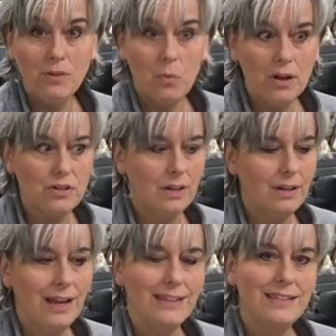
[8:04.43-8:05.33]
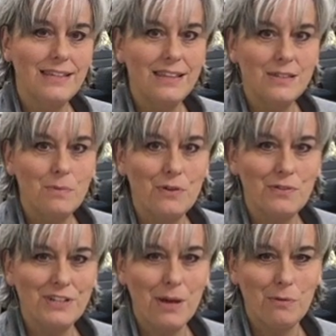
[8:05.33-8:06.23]
and wash it and see this
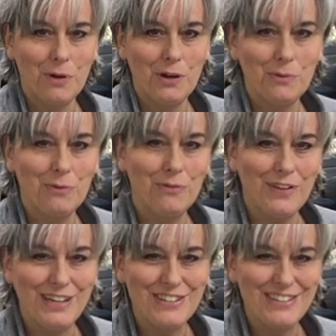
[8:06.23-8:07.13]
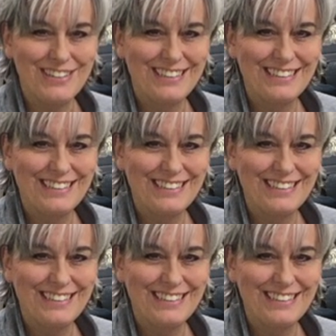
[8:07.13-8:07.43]
beautiful table runner when we're finished.